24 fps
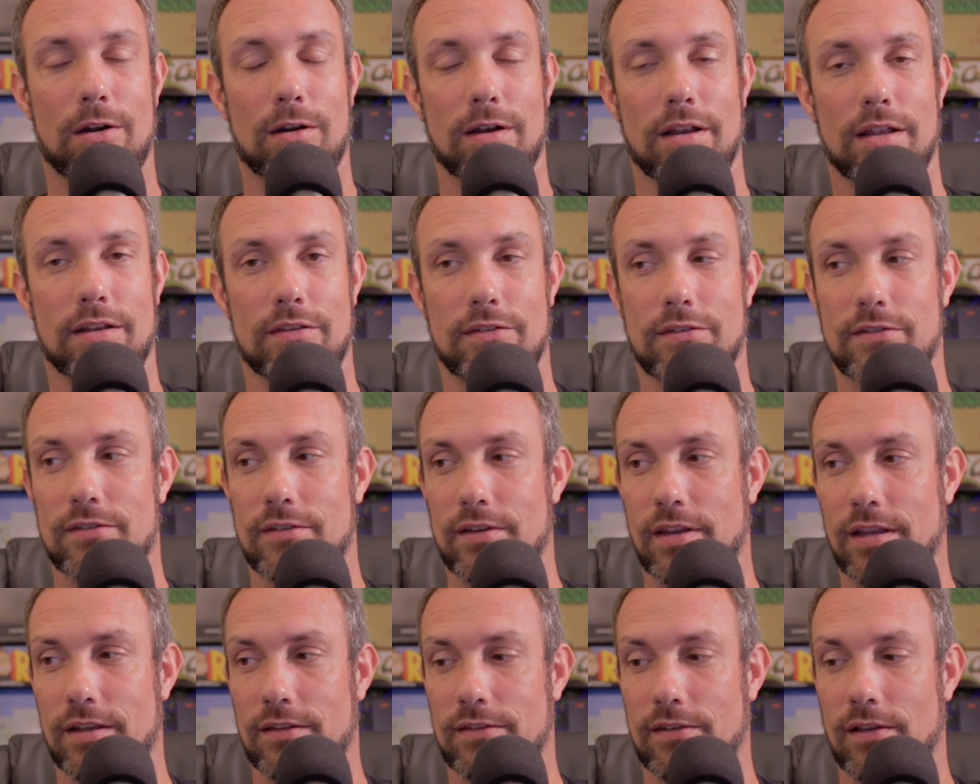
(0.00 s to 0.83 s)
It's
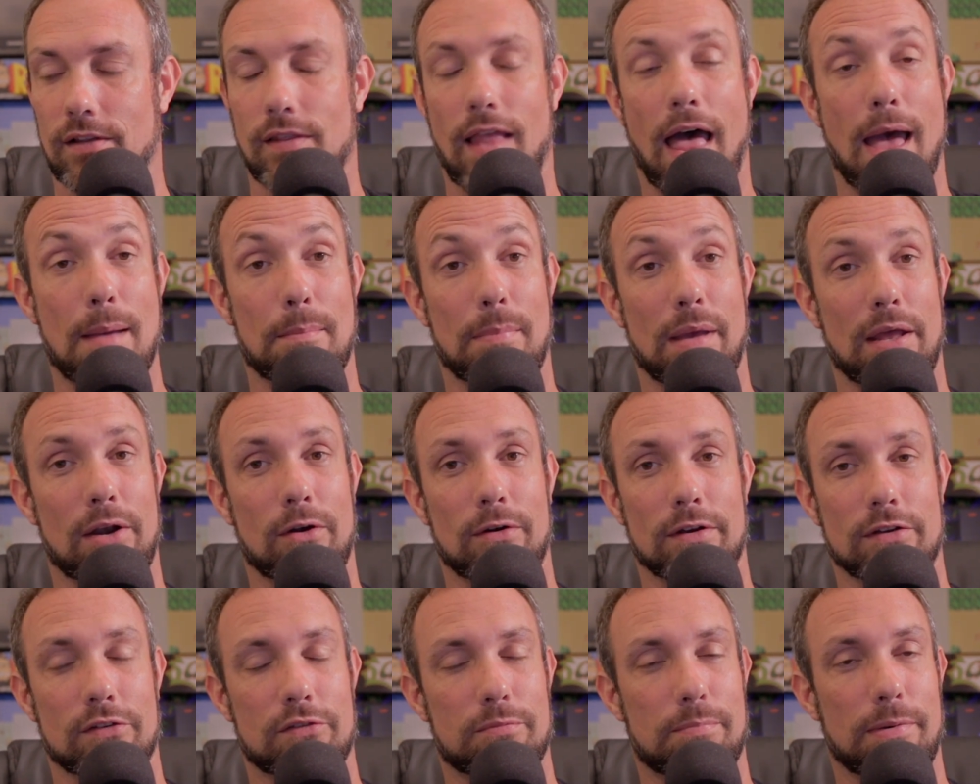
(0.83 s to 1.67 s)
a lot better
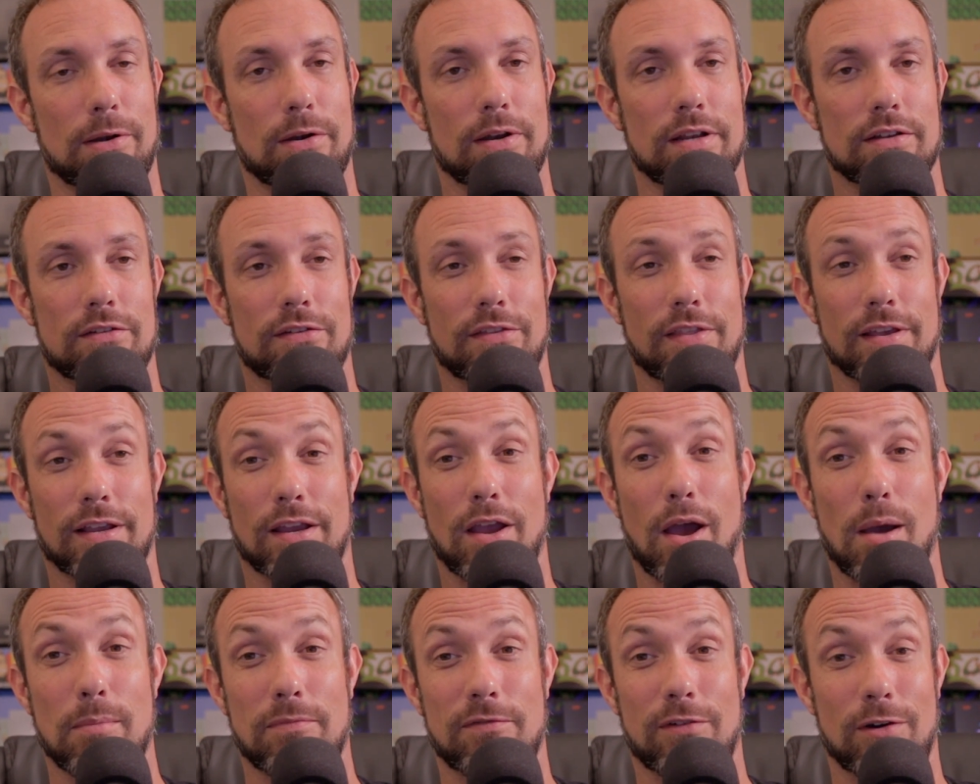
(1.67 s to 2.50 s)
experience. The
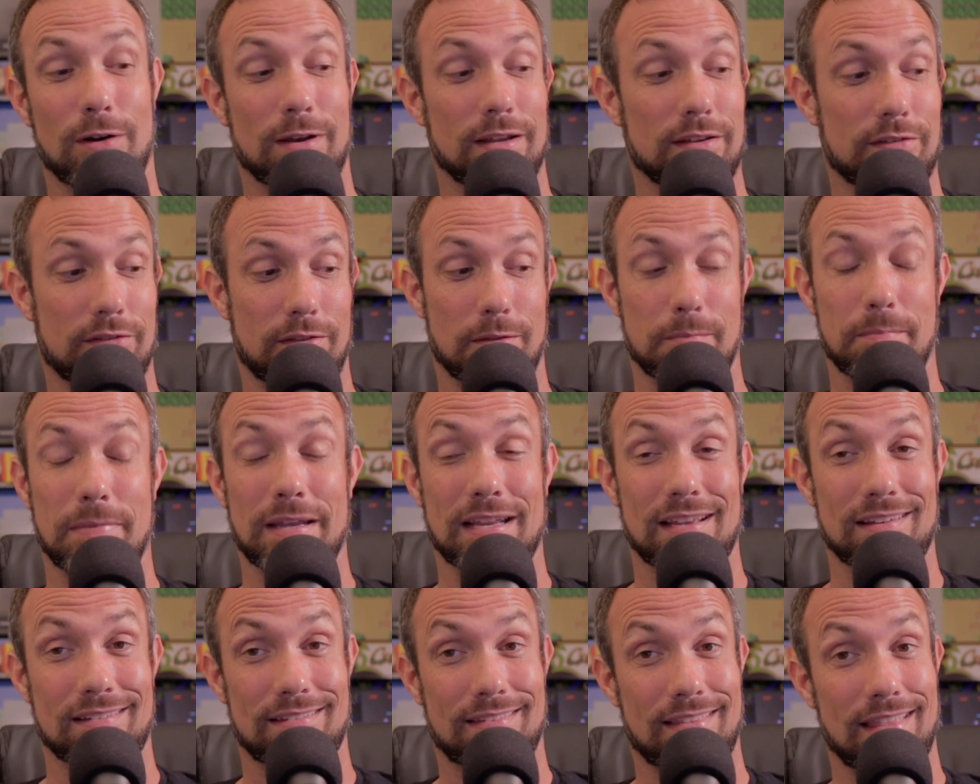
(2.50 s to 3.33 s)
comfort is the
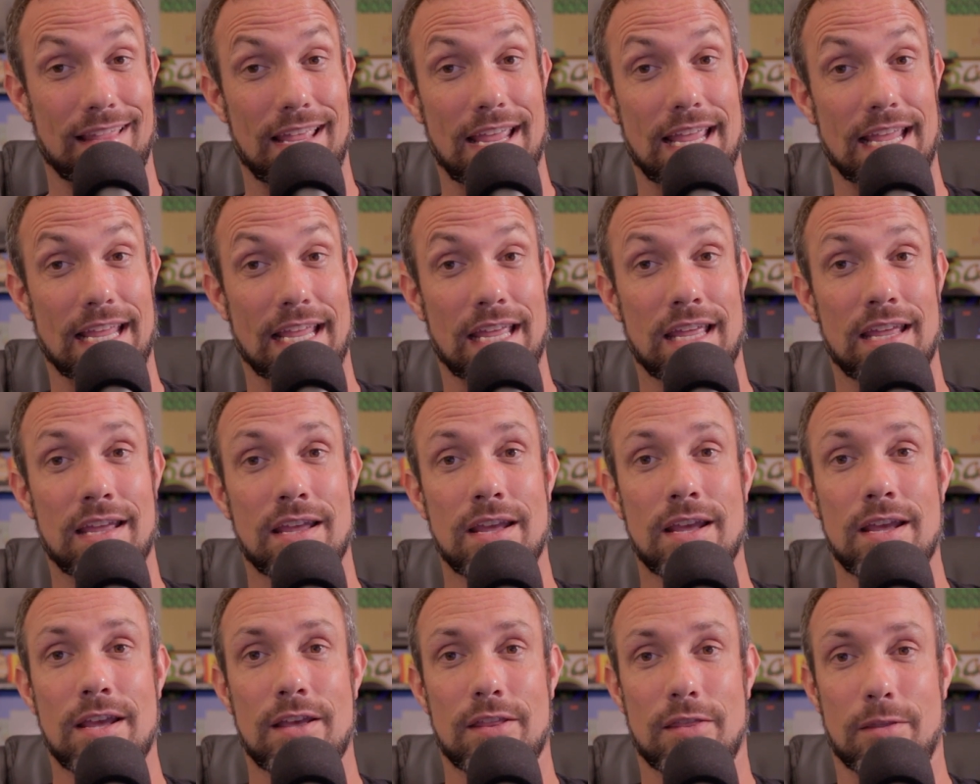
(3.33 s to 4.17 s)
biggest thing.
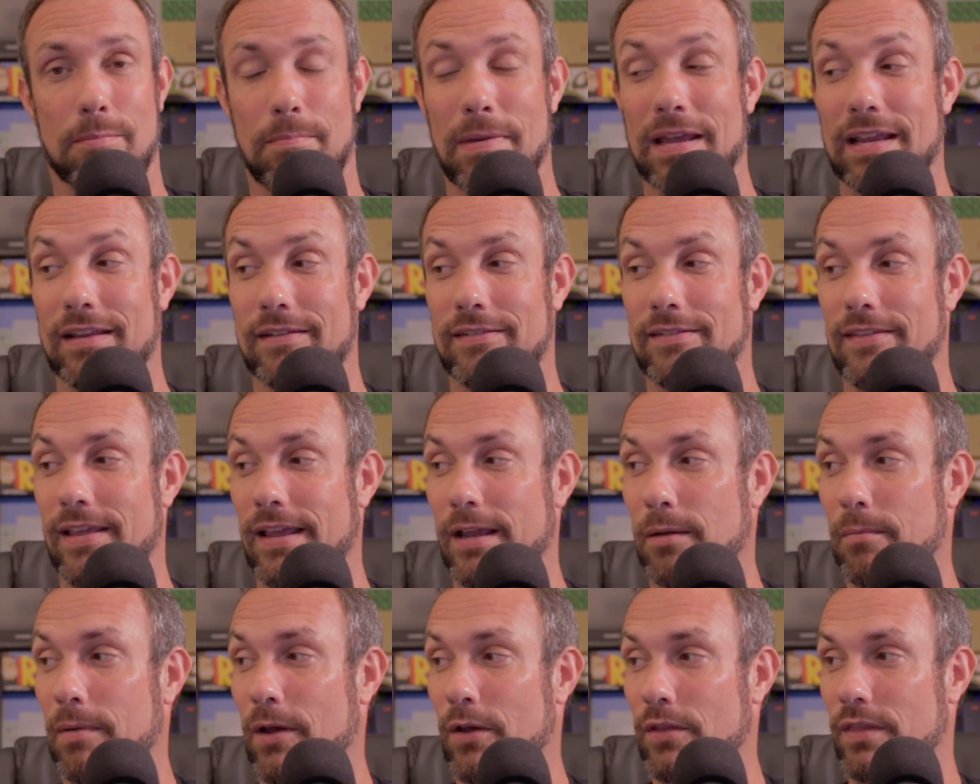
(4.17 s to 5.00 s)
The biggest thing
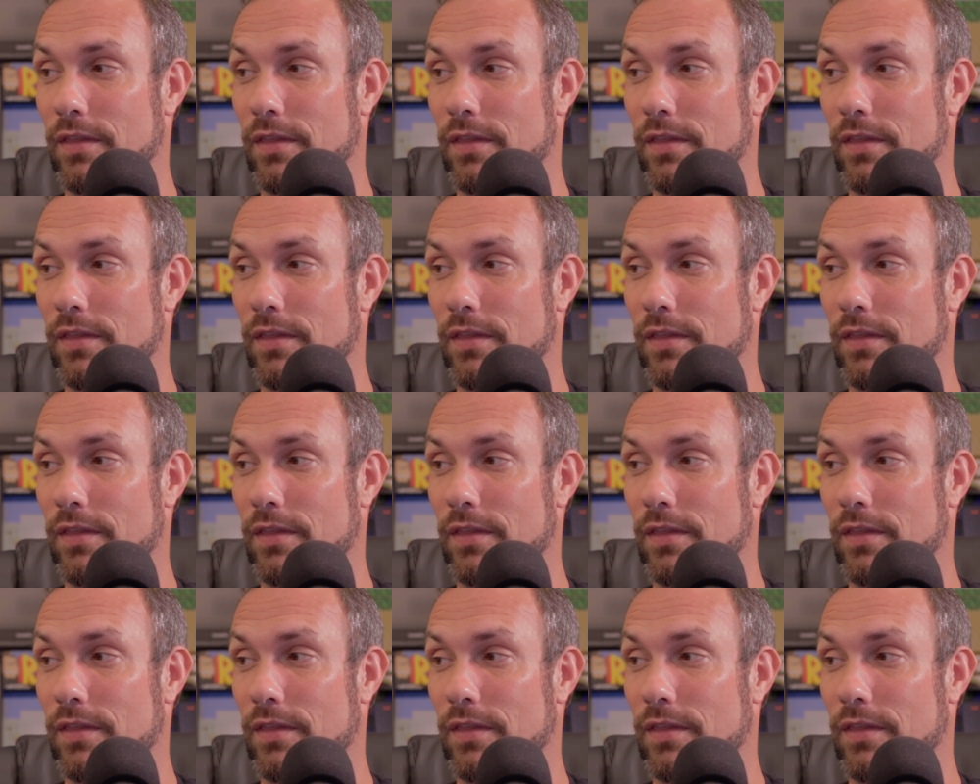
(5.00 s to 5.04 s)
about